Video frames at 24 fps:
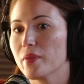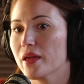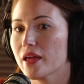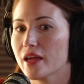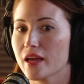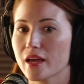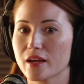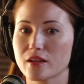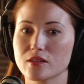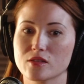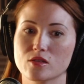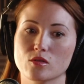
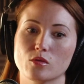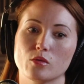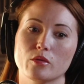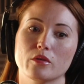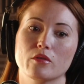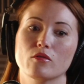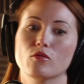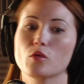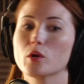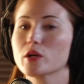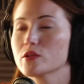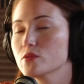picks, or
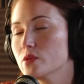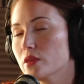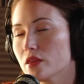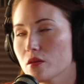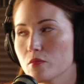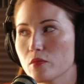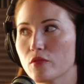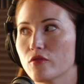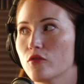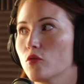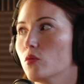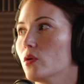we've worked with
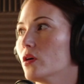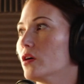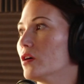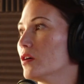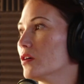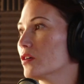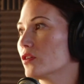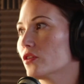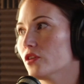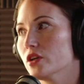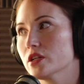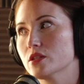them
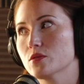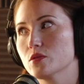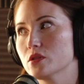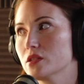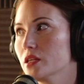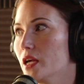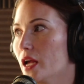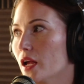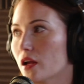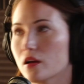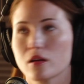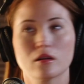before. Chris was
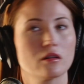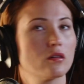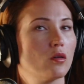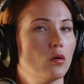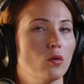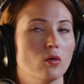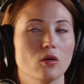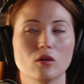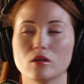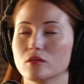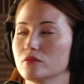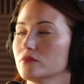like,
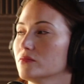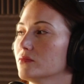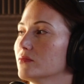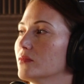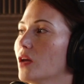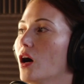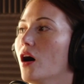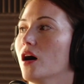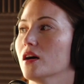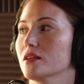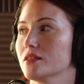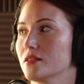cool,
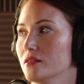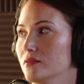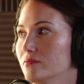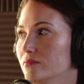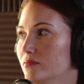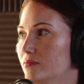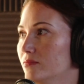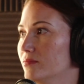awesome.